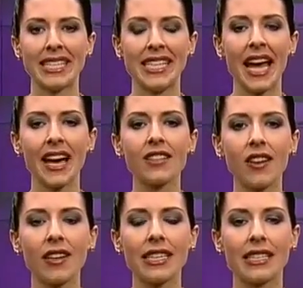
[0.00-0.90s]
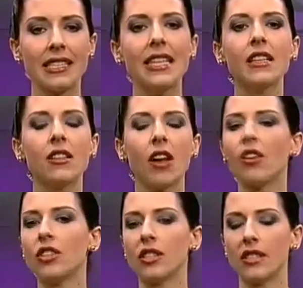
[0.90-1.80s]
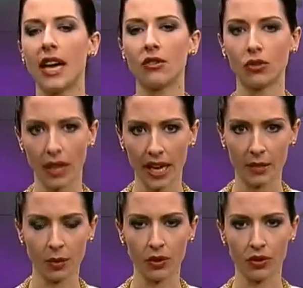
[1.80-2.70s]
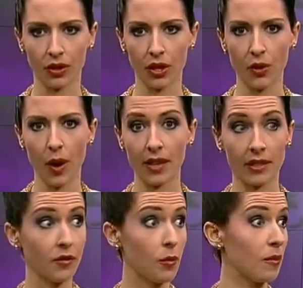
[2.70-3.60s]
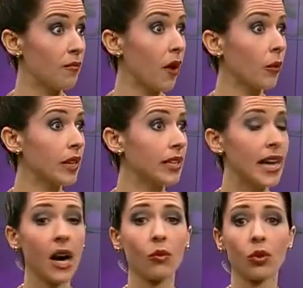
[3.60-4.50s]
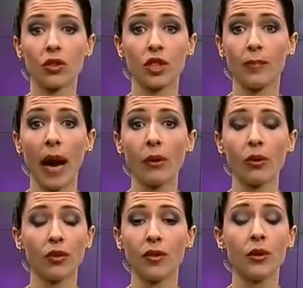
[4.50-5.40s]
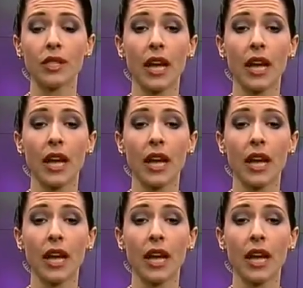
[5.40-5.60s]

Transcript: See, Exxon is the largest natural gas producer in the U.S., and if you've been following the downward spiral of U.S.